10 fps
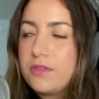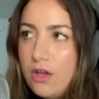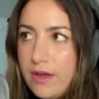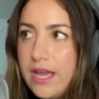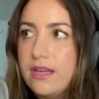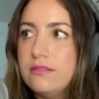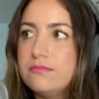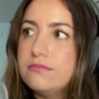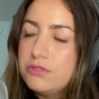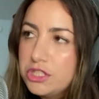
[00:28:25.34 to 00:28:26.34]
okay,
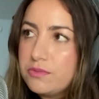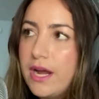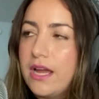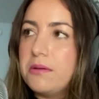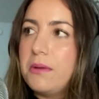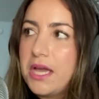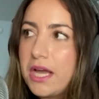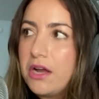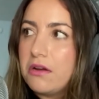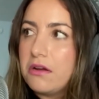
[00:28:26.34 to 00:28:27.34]
she's right. I
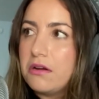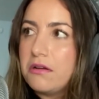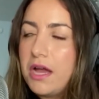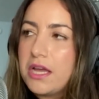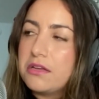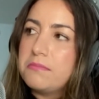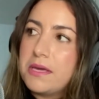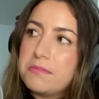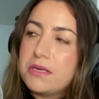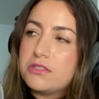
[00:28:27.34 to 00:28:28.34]
get her. I could
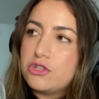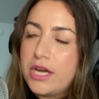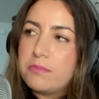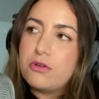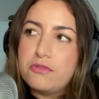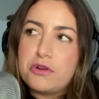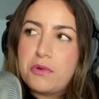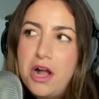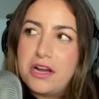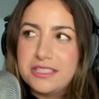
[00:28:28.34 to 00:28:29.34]
maybe try to prove her
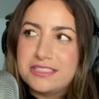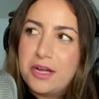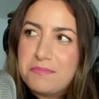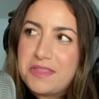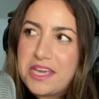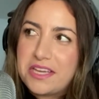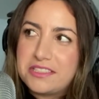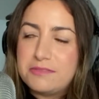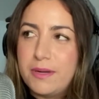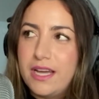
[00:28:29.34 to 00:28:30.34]
wrong in some
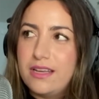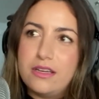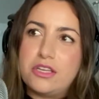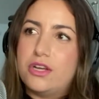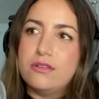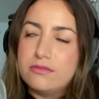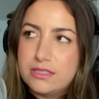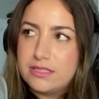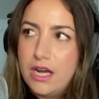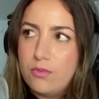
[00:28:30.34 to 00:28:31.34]
things, but
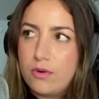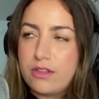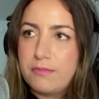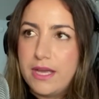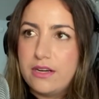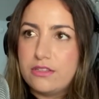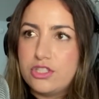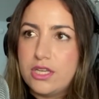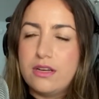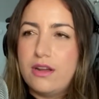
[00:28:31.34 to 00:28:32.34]
it's not worth my
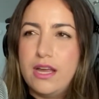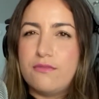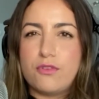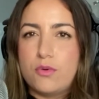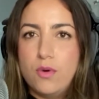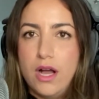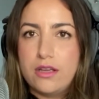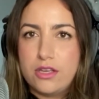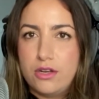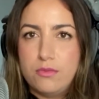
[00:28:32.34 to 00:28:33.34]
energy. And for
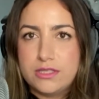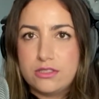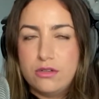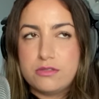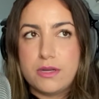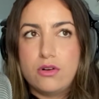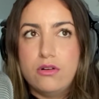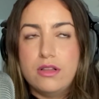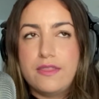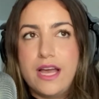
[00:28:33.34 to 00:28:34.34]
what? What's the ultimate
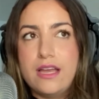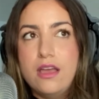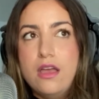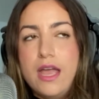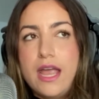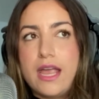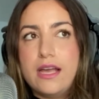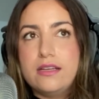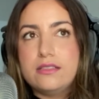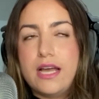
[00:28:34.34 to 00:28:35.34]
goal in that?
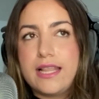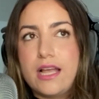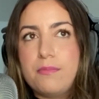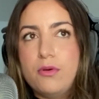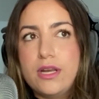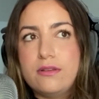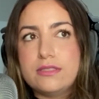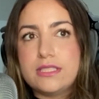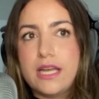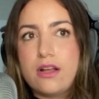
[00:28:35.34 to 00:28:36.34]
And at that point I
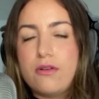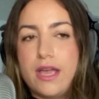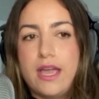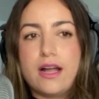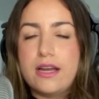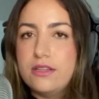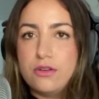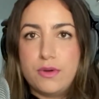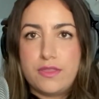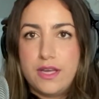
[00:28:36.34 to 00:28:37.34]
was like, okay, I got to
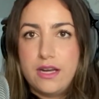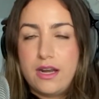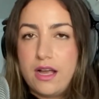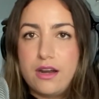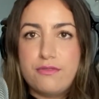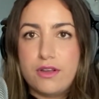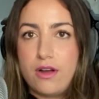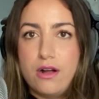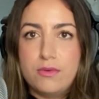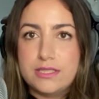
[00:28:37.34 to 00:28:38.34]
look within and I got to figure
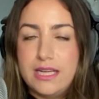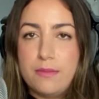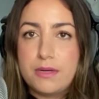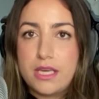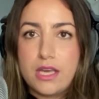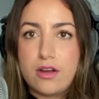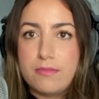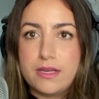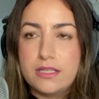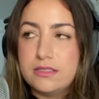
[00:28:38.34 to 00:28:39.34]
out what's happening here,
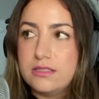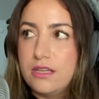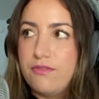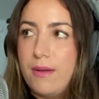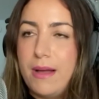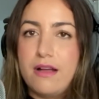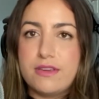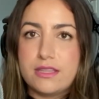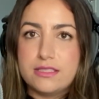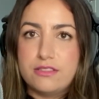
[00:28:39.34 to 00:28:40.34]
because if I'm
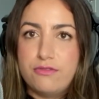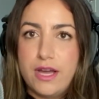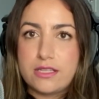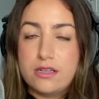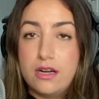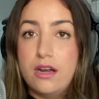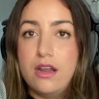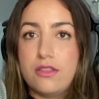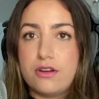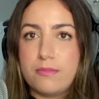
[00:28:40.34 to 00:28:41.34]
having this effect on
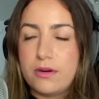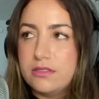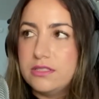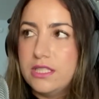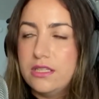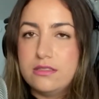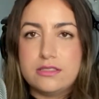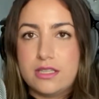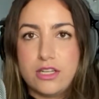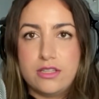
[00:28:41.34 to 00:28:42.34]
another person,
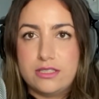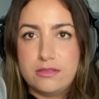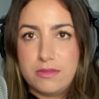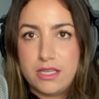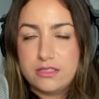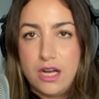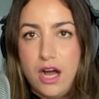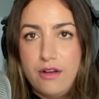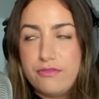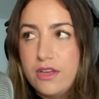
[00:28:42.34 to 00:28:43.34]
clearly something is
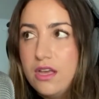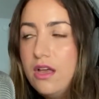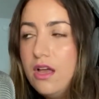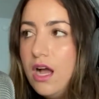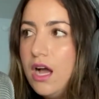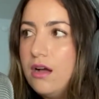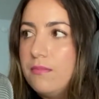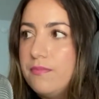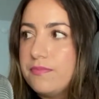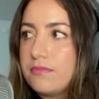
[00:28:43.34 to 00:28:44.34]
off.
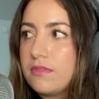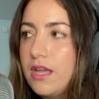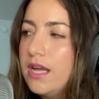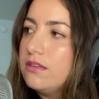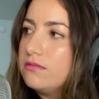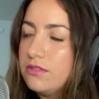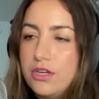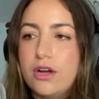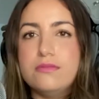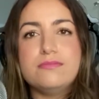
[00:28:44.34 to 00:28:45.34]
And
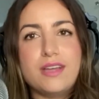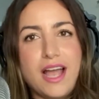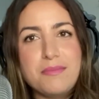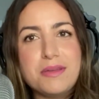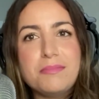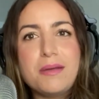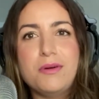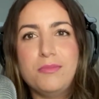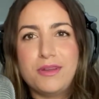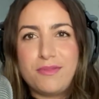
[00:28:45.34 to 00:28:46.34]
I'm in my
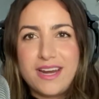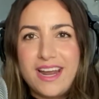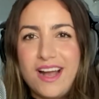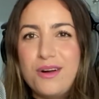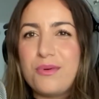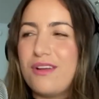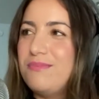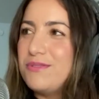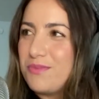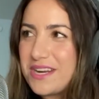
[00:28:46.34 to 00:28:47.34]
moment right now where I've
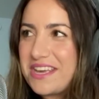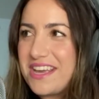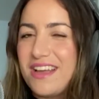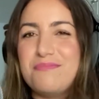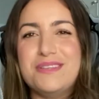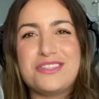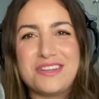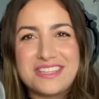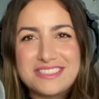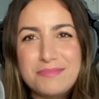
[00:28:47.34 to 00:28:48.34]
been reading, I've been
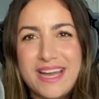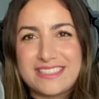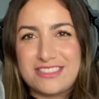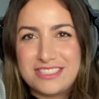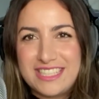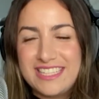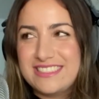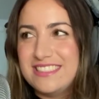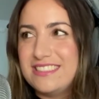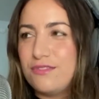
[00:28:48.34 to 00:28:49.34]
doing some
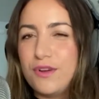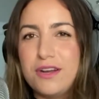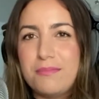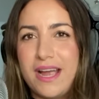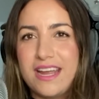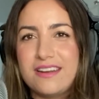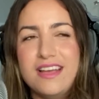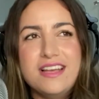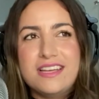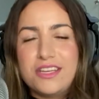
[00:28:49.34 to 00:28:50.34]
exercises. A friend of mine,
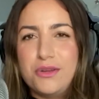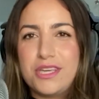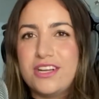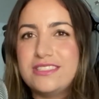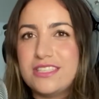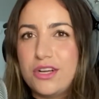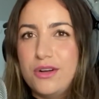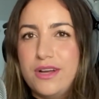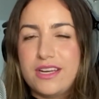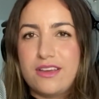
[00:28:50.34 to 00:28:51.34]
years
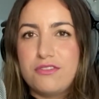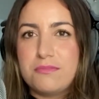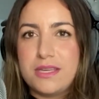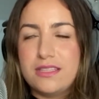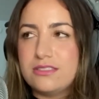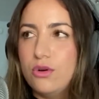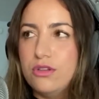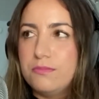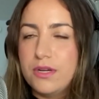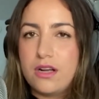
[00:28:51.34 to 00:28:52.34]
ago had given me this
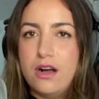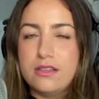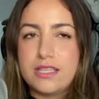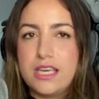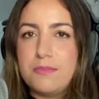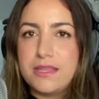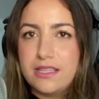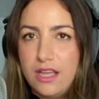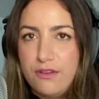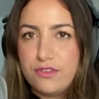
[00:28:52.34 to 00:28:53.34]
old book called Keeping
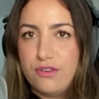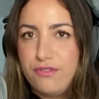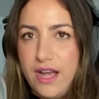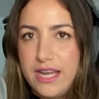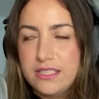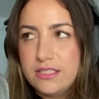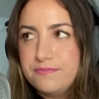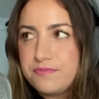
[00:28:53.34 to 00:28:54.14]
the Love You Find.